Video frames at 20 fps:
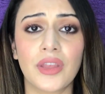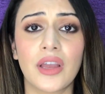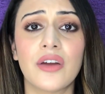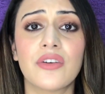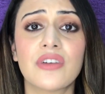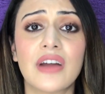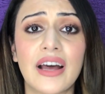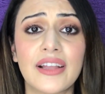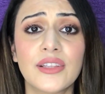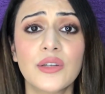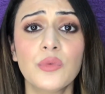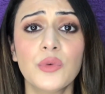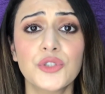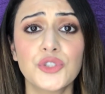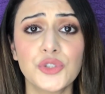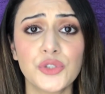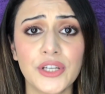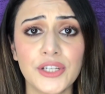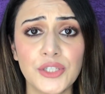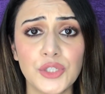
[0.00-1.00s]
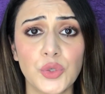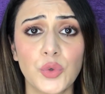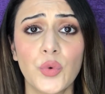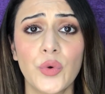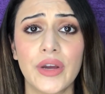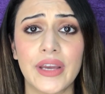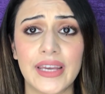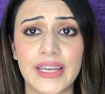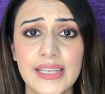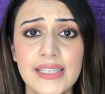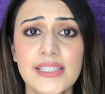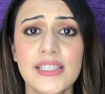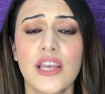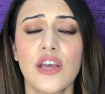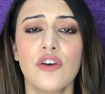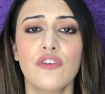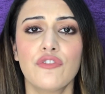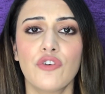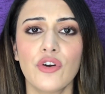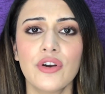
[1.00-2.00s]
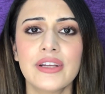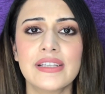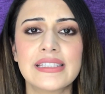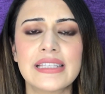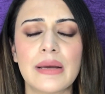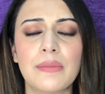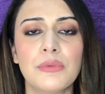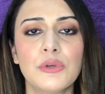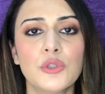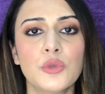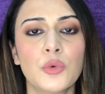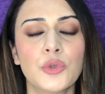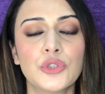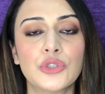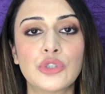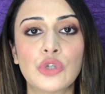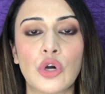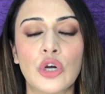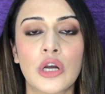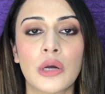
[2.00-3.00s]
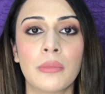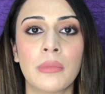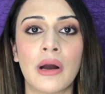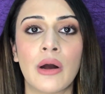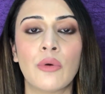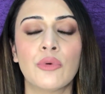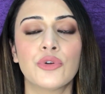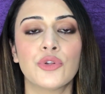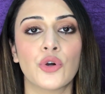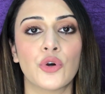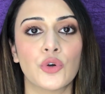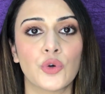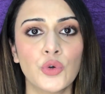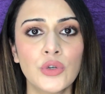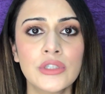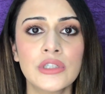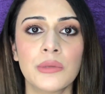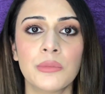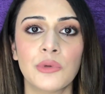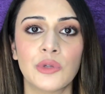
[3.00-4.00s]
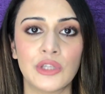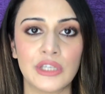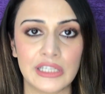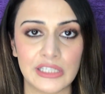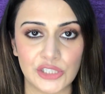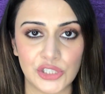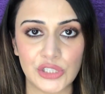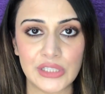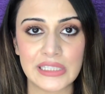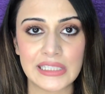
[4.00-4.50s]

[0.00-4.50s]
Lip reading: Rather, what you can do is, for example, you want to talk about your good communication